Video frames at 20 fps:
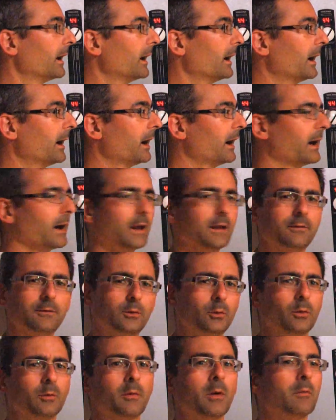If
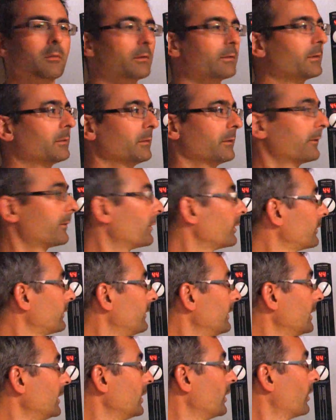you remember from the first
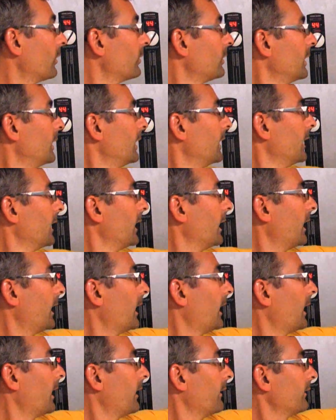video,
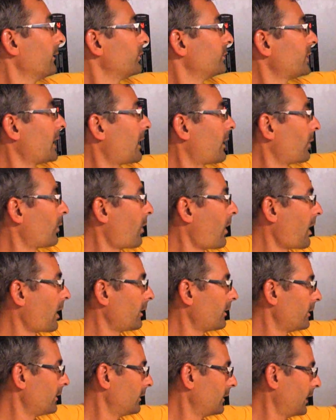the shower
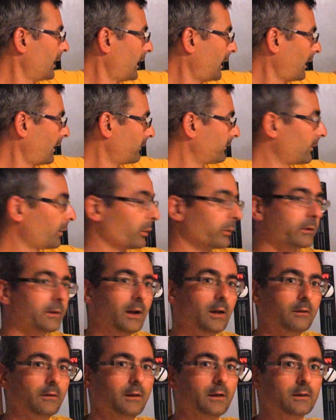water flows
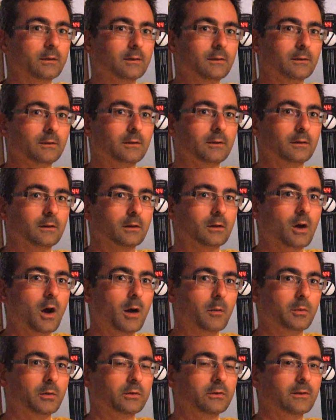down this. This is a
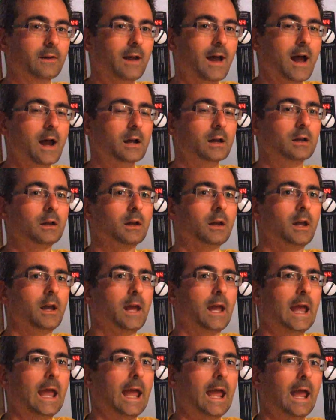copper stack,
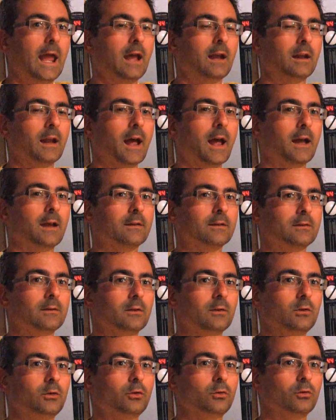and as
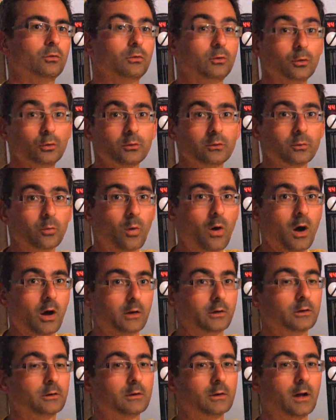you use
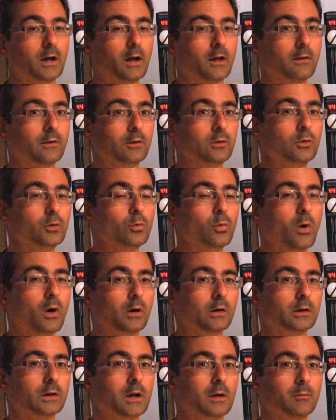water, the new
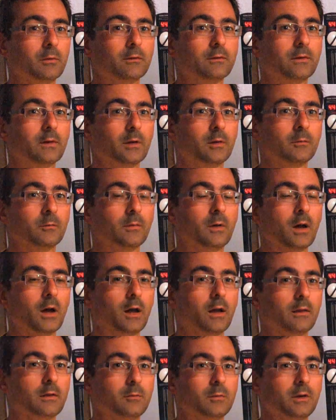water coming from
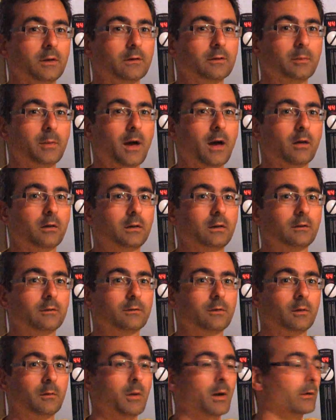the municipality or
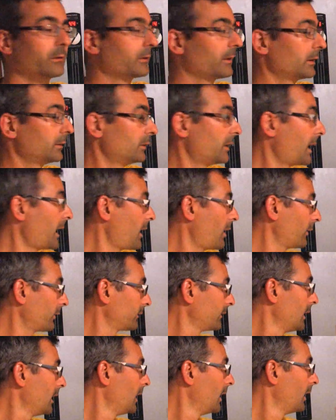from outside your
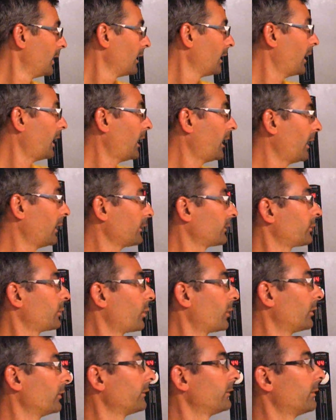house
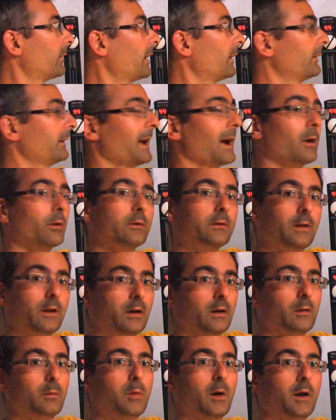swirls around the outside
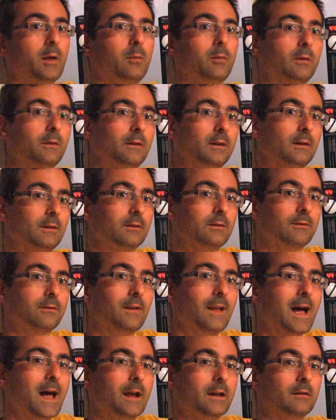of the pipe in these
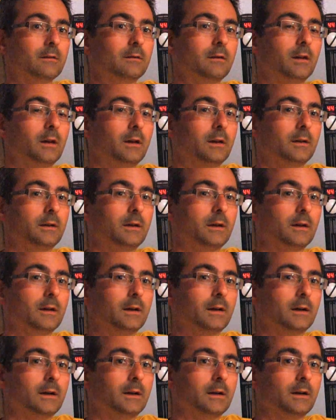flat
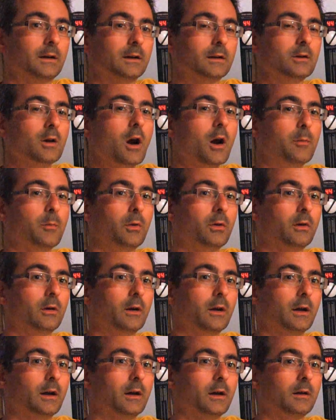
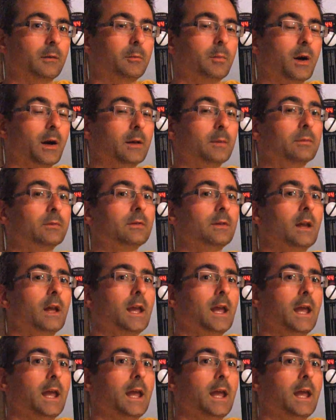copper pipes.